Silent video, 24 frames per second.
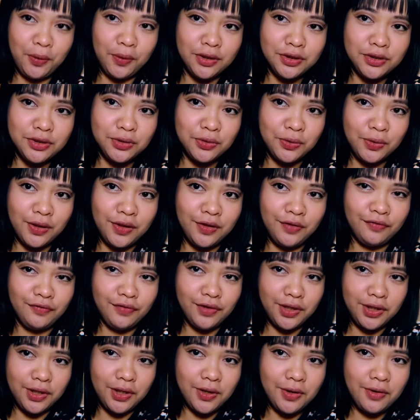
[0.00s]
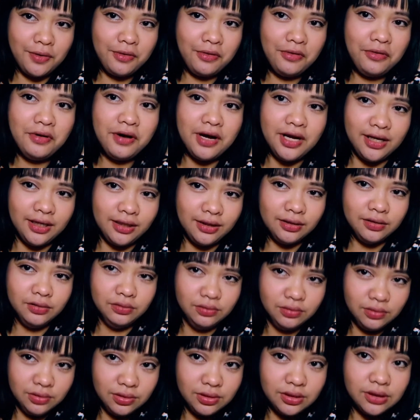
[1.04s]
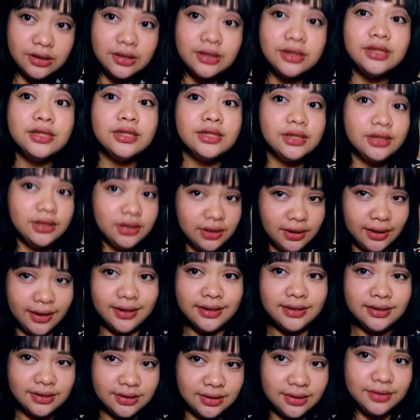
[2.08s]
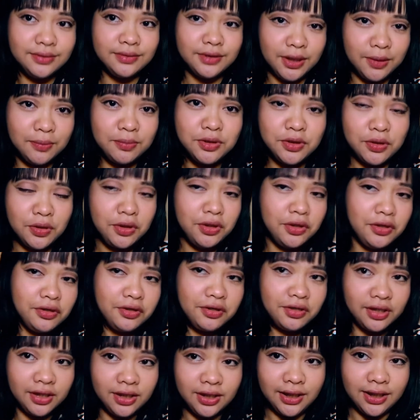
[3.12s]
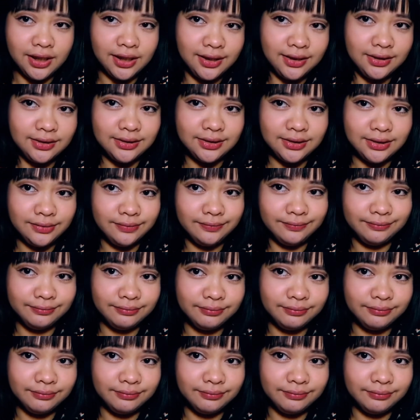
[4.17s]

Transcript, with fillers: you enjoy the video and guys keep doing your thing guys